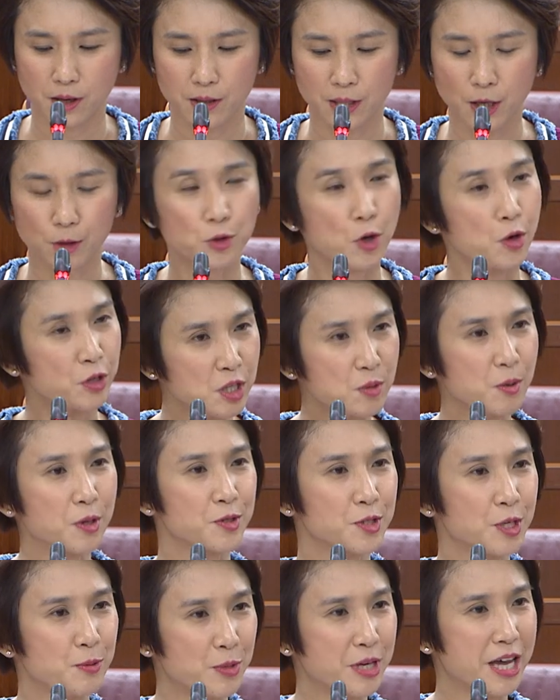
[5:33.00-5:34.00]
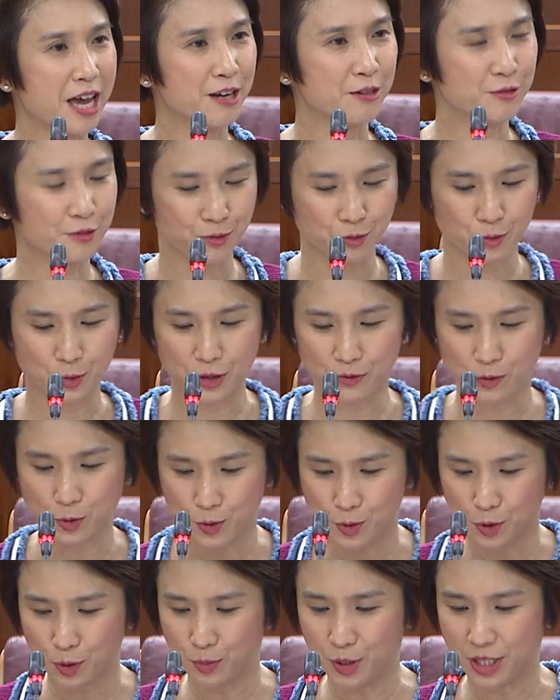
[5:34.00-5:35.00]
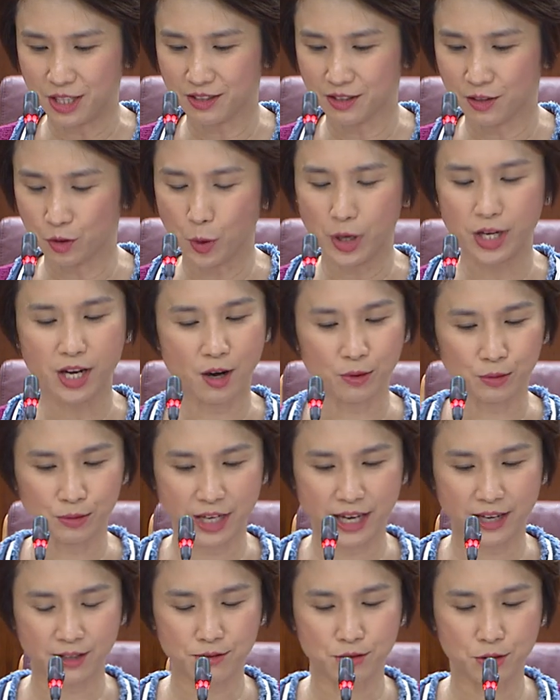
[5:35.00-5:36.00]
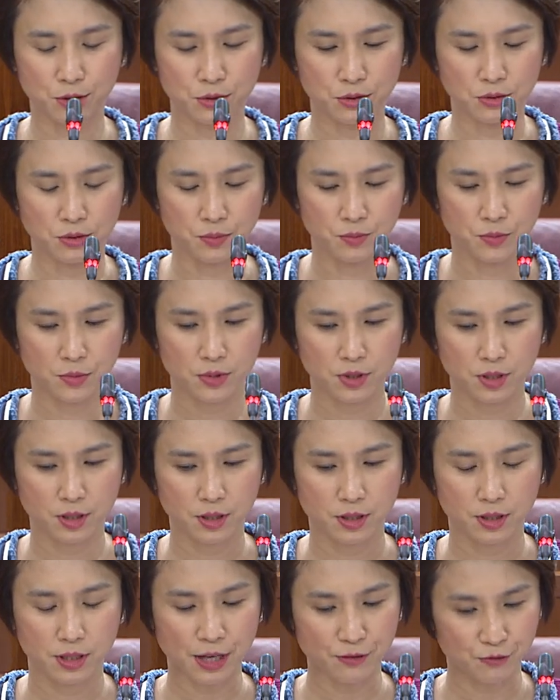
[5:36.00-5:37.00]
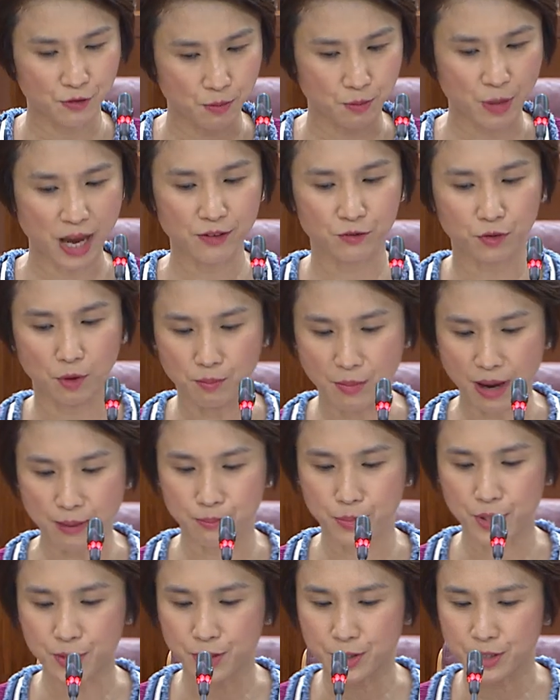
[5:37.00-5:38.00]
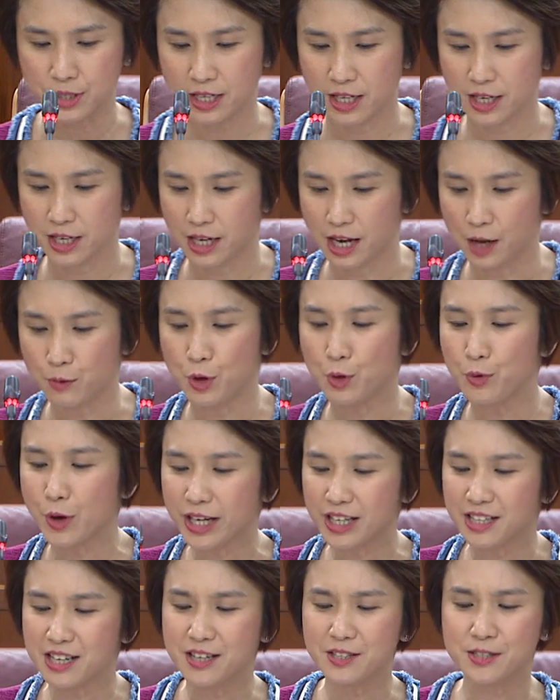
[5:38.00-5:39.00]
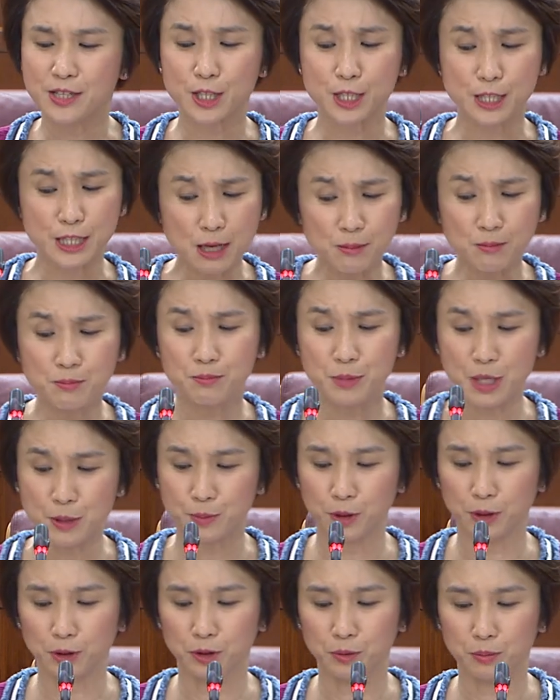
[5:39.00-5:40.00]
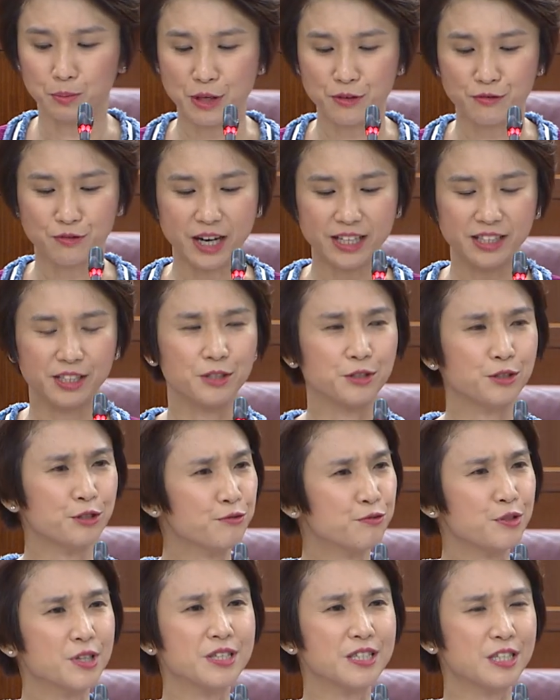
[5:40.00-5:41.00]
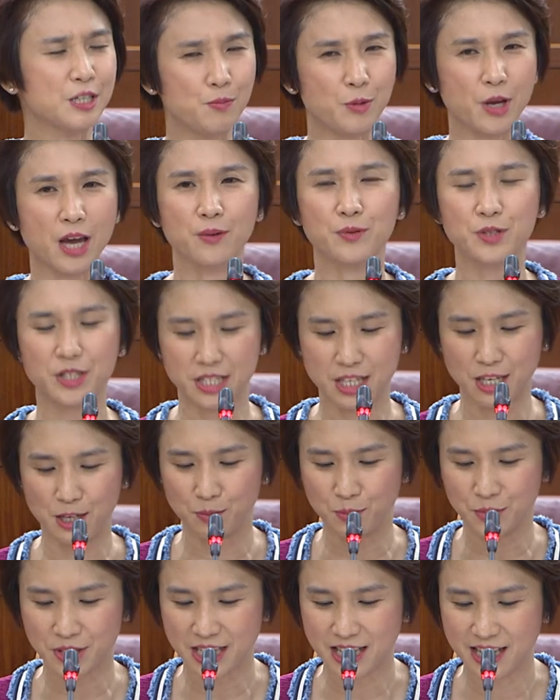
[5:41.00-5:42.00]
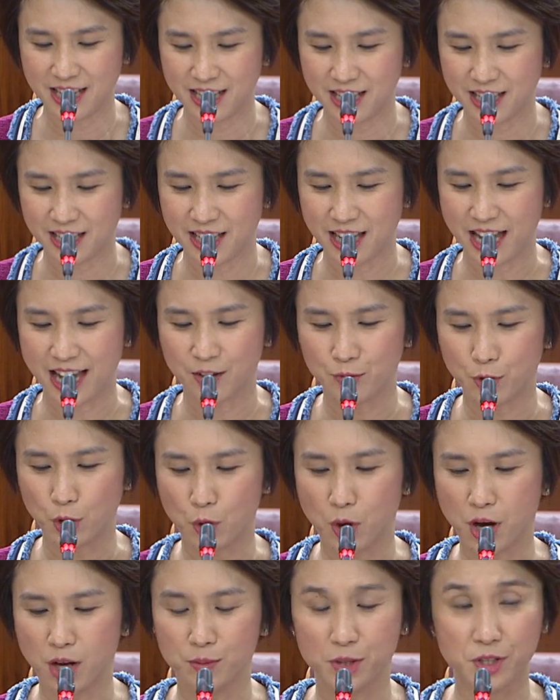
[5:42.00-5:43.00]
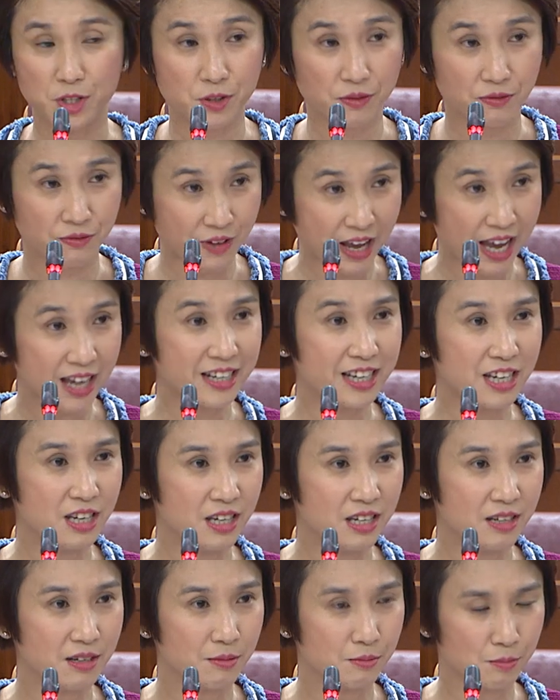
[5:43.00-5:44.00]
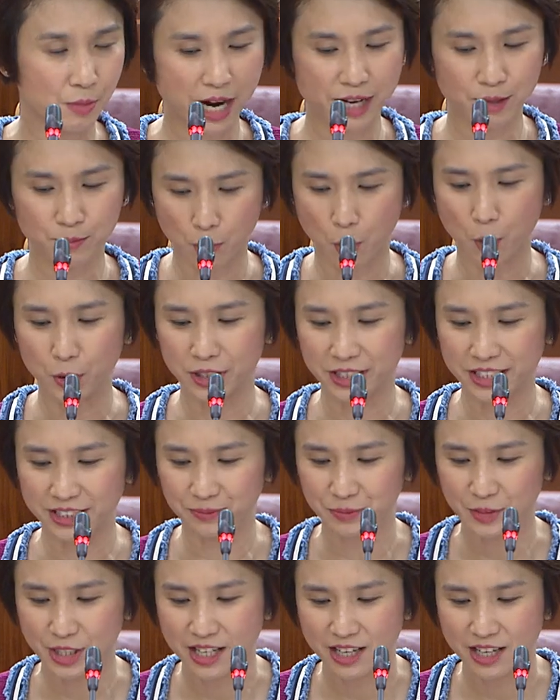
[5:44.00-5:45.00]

Now, talking about CPF, we have also been going out there to get feedback from members, and we recognize that some people may find the different CPF schemes and requirements fairly mind-boggling.